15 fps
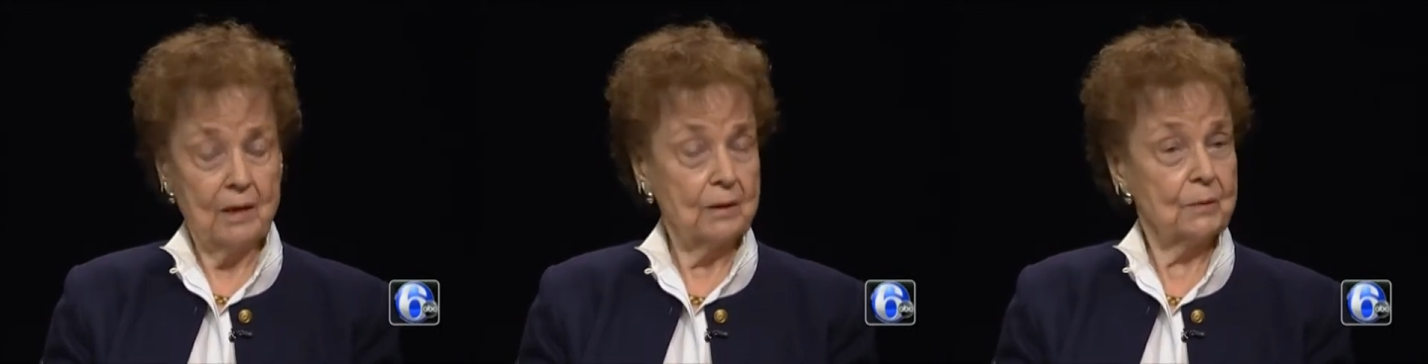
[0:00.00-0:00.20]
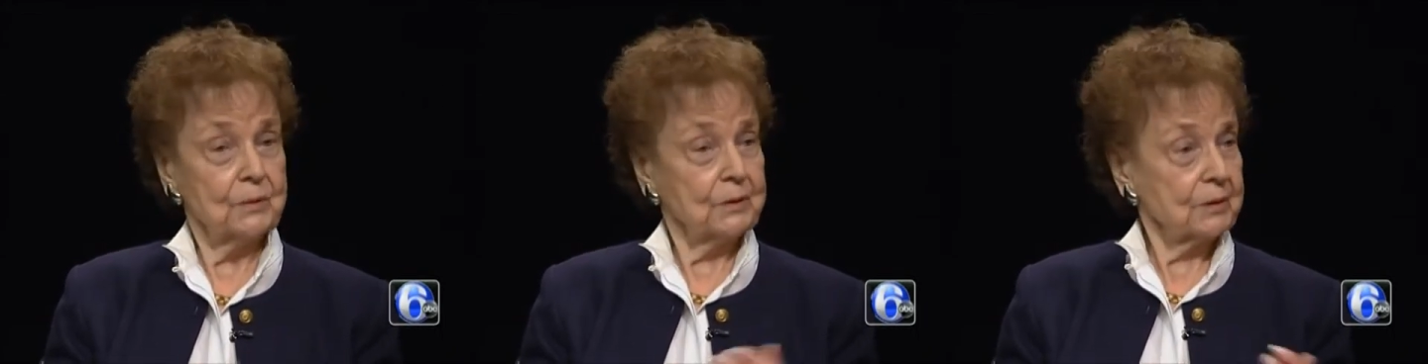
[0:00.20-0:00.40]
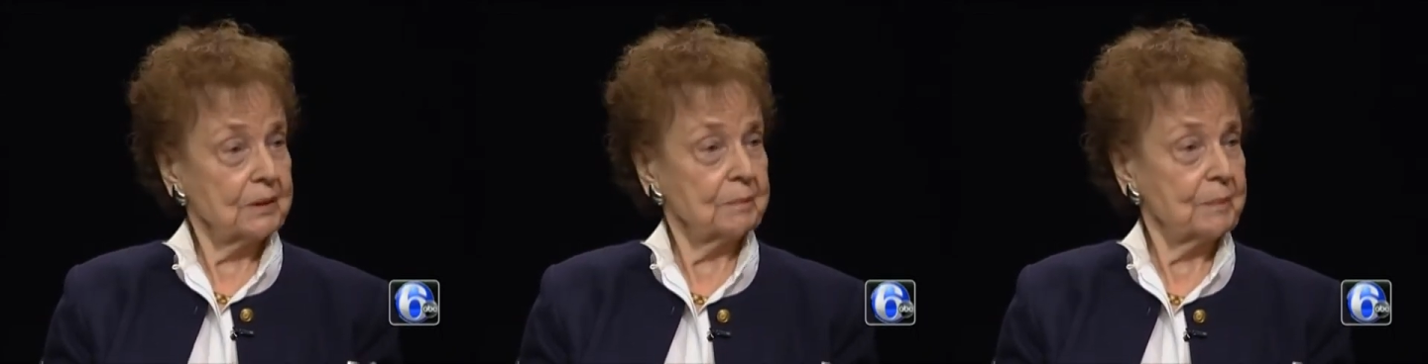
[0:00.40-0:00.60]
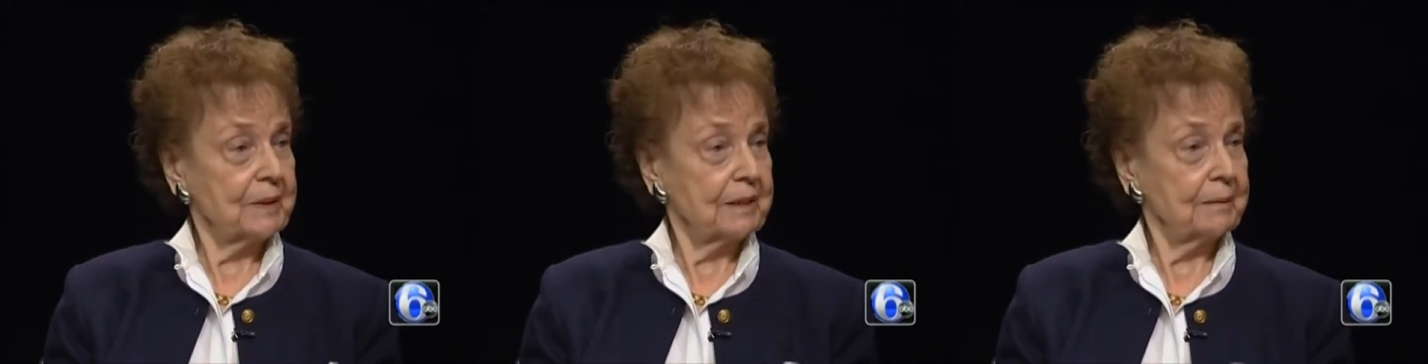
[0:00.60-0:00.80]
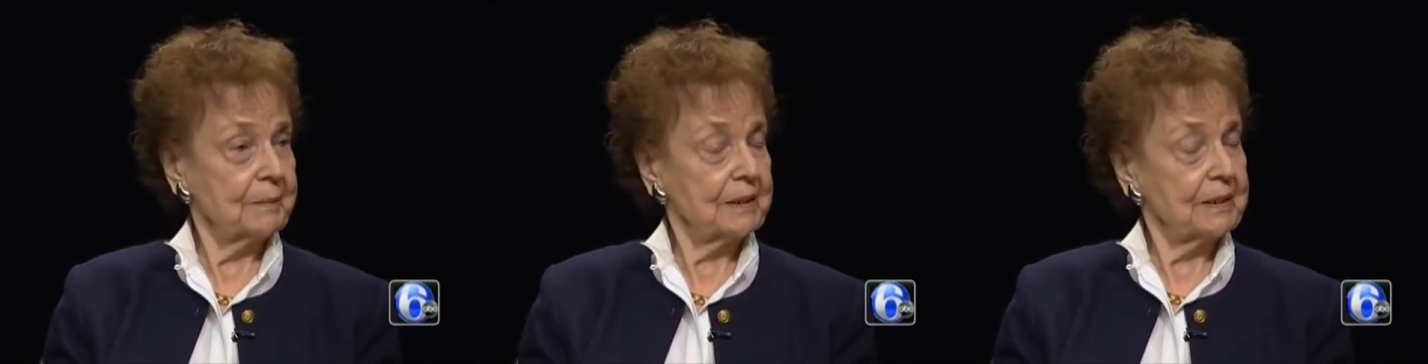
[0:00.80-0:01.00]
Or you can
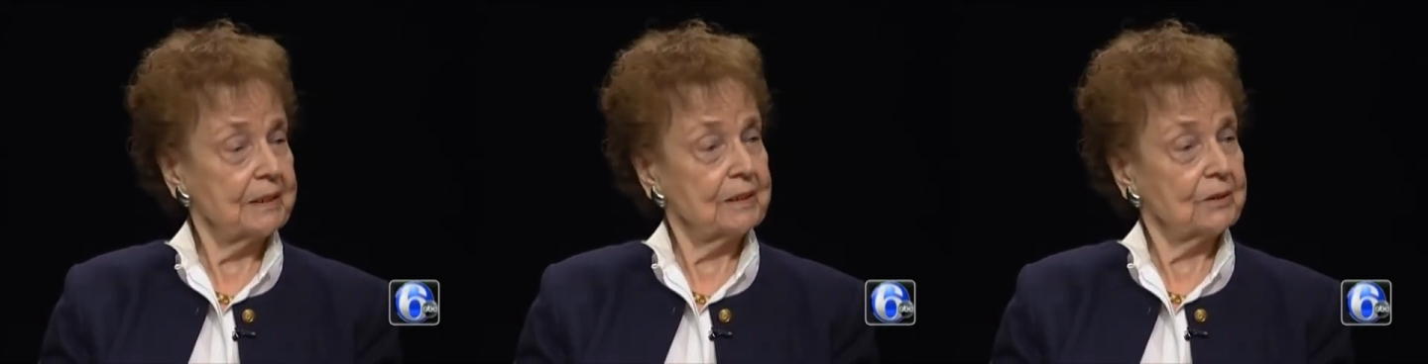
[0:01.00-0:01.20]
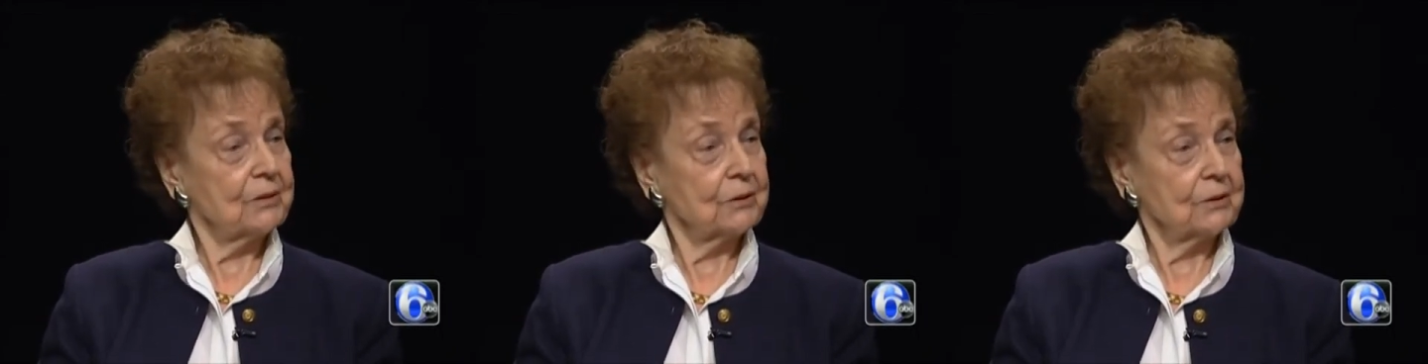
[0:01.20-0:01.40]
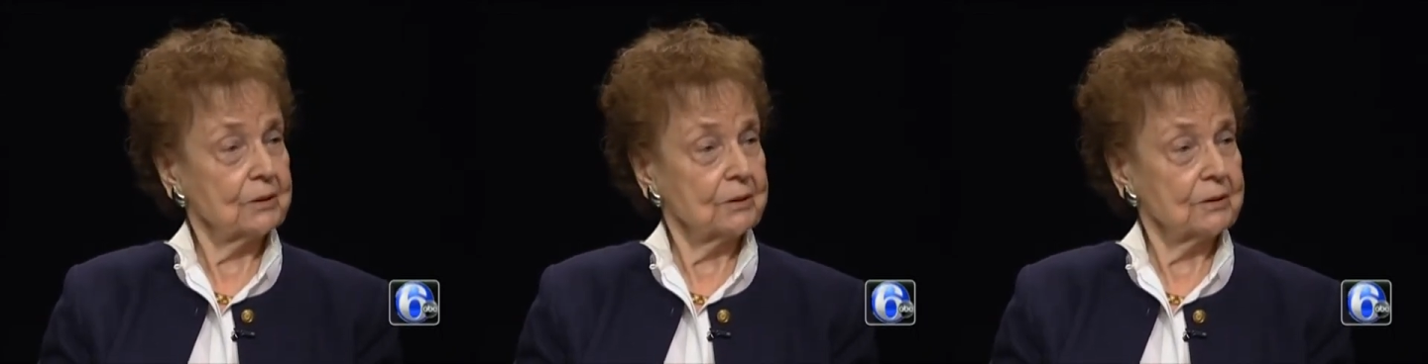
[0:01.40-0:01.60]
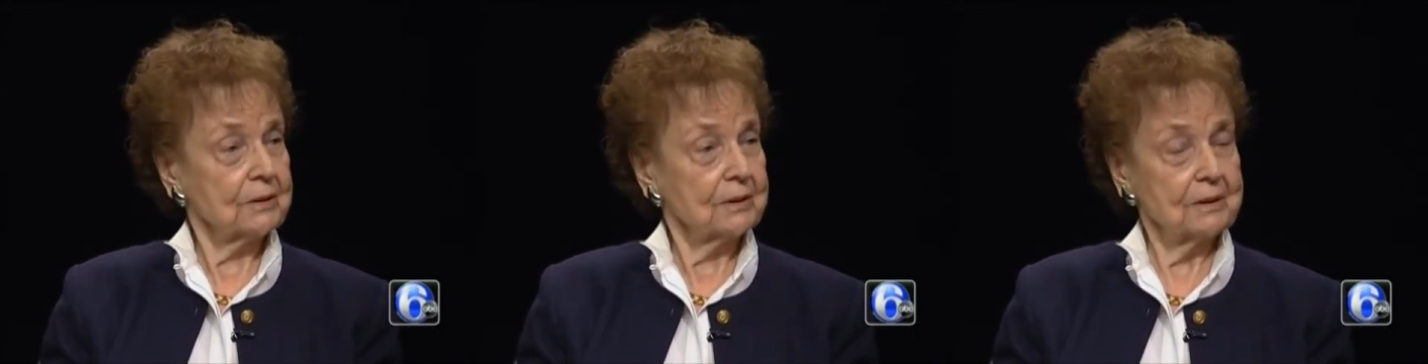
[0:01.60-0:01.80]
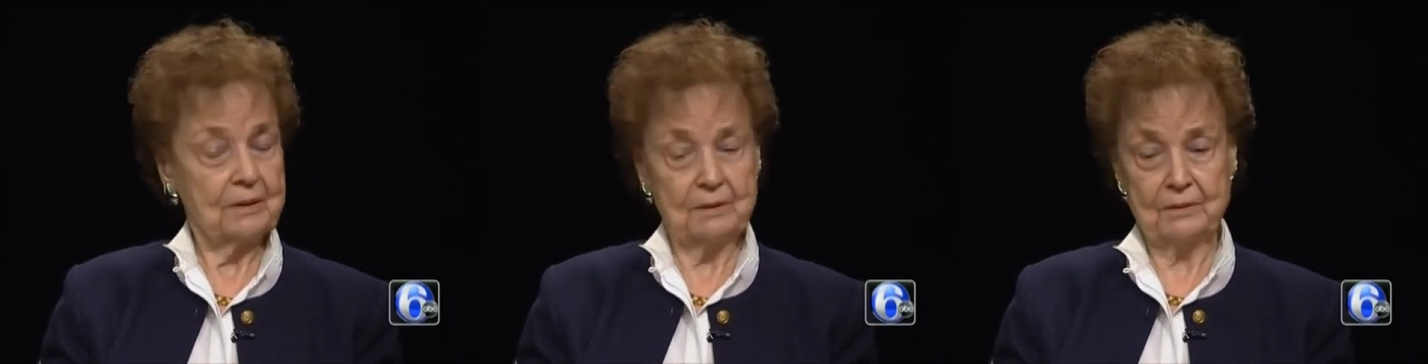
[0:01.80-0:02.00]
become an
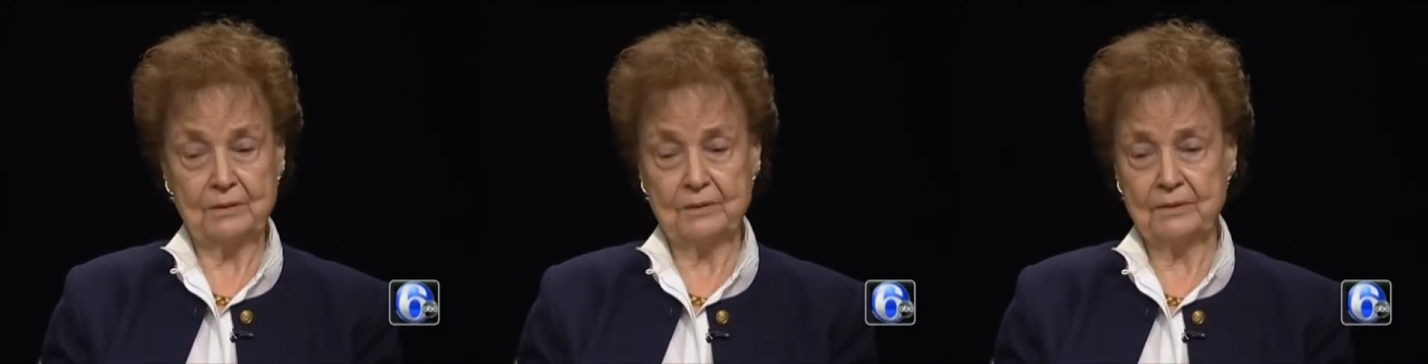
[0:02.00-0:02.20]
intern,